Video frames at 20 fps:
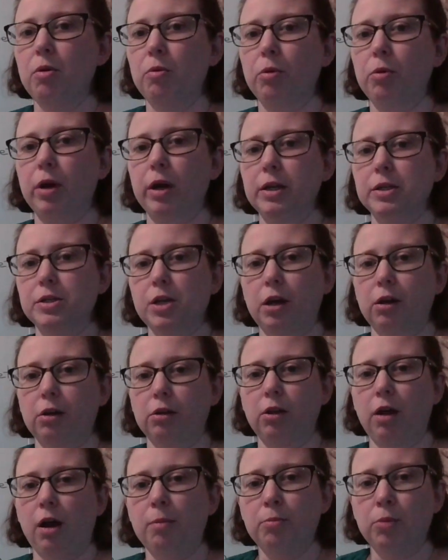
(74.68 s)
We're going to
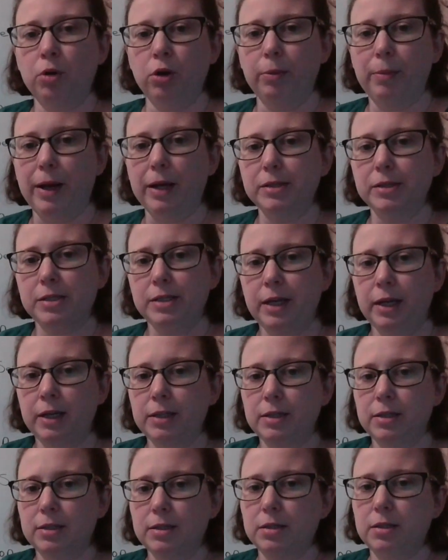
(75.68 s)
talk a lot more about
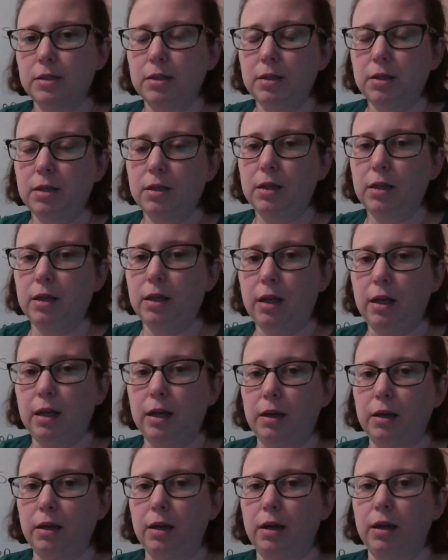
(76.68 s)
sets
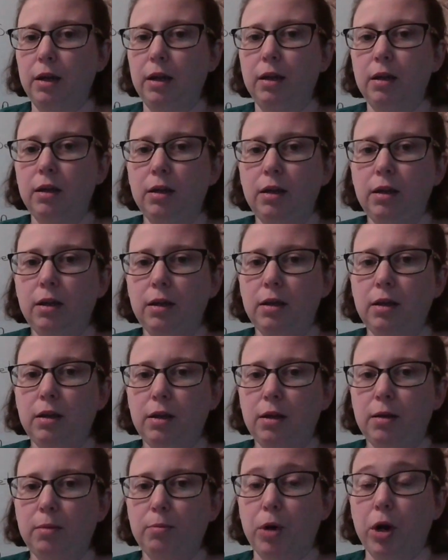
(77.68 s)
in
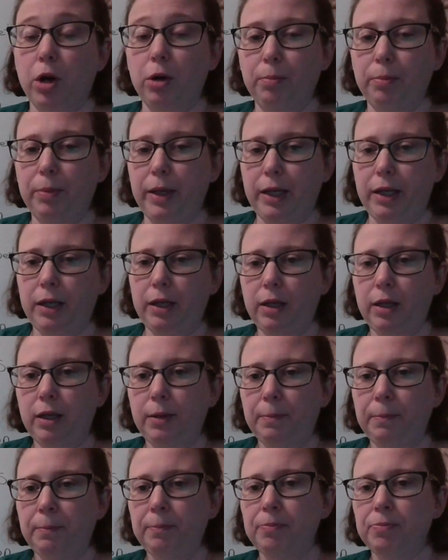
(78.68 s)
Part
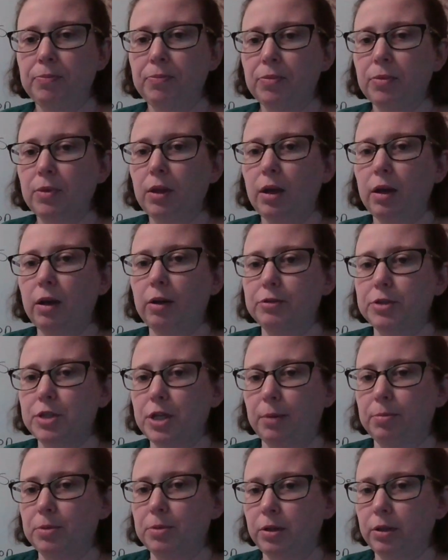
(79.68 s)
B of
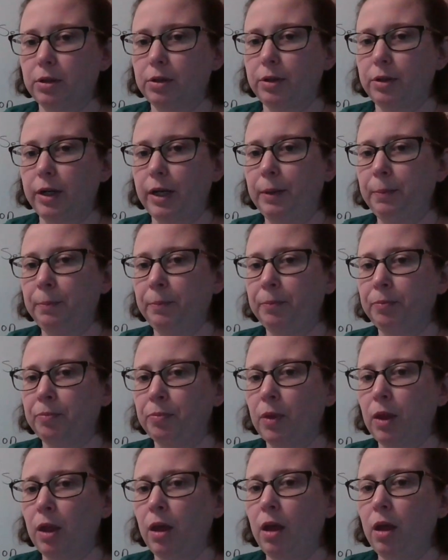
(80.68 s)
Chapter 3.
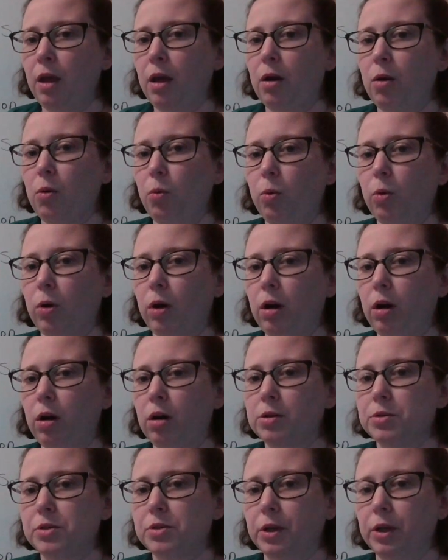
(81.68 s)
We're
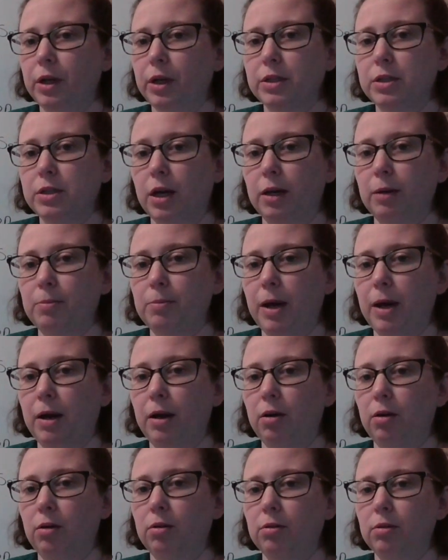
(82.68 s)
also going to talk
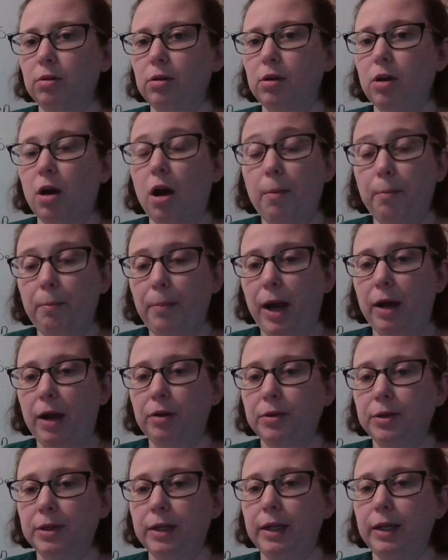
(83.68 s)
about
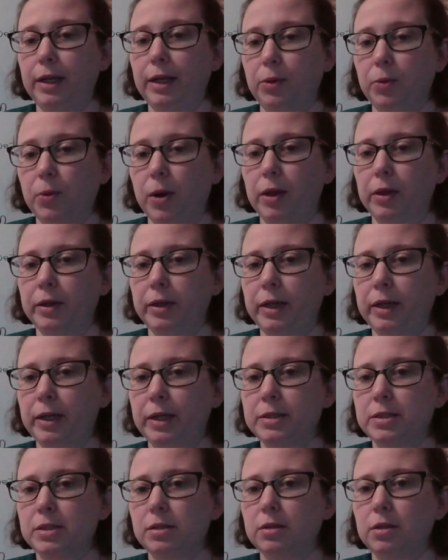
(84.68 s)
compound
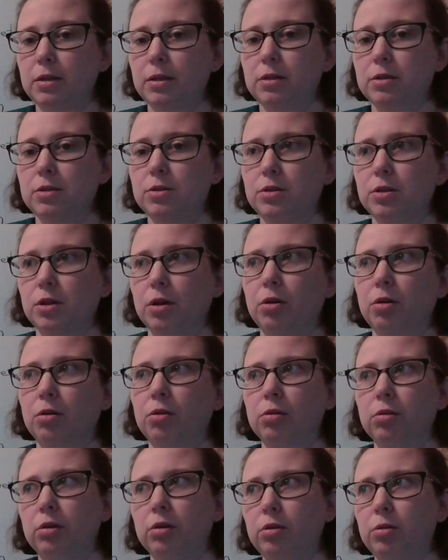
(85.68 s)
inequalities,
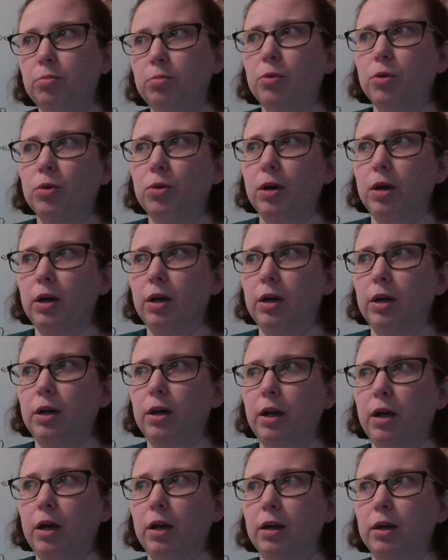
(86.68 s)
so a little
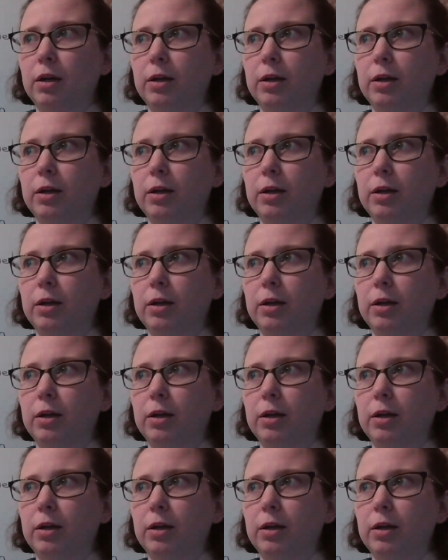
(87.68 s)
more